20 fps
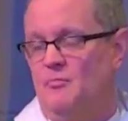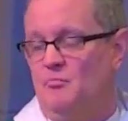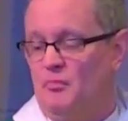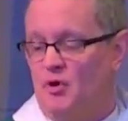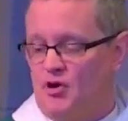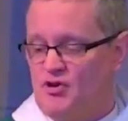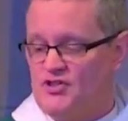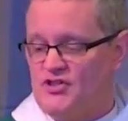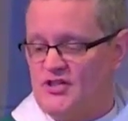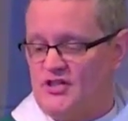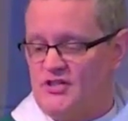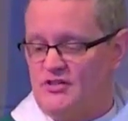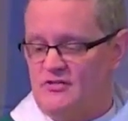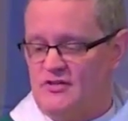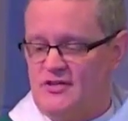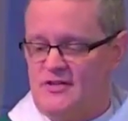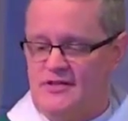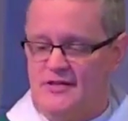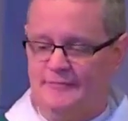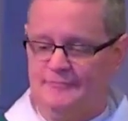
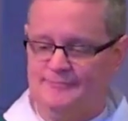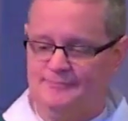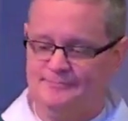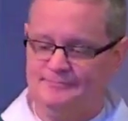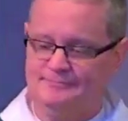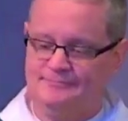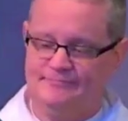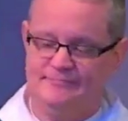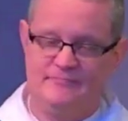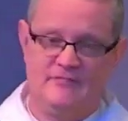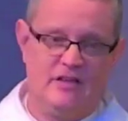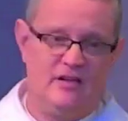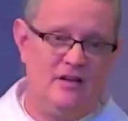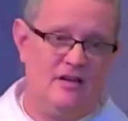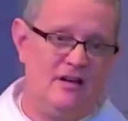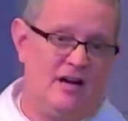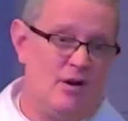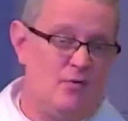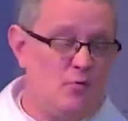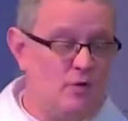Persecuted?
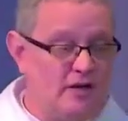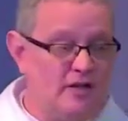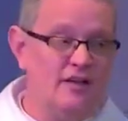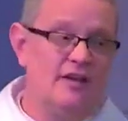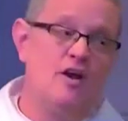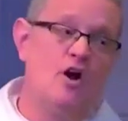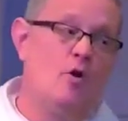I really